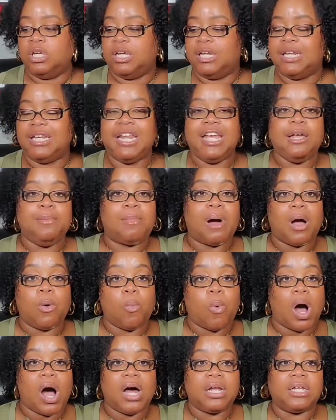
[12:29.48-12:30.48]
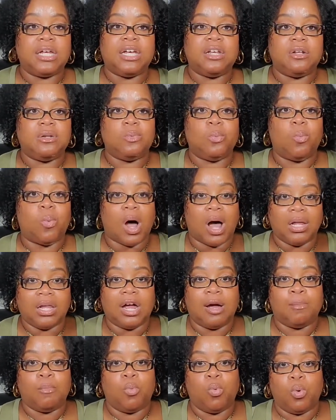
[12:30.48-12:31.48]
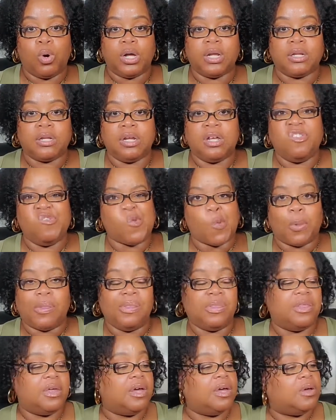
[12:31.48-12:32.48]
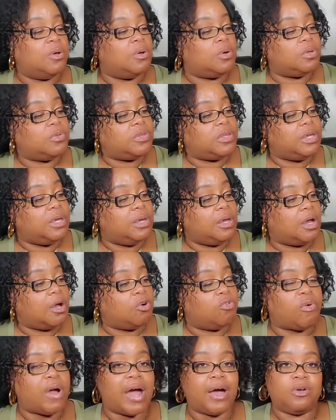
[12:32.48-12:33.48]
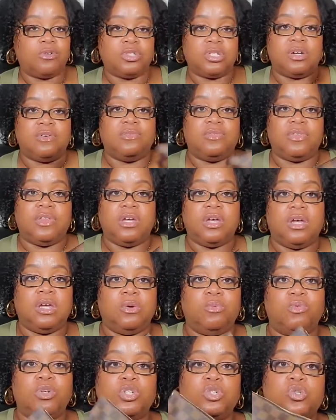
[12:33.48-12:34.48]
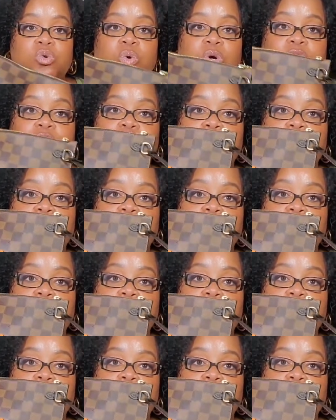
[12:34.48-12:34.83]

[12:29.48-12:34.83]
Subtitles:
need my wallet while I'm on the grounds of the resort.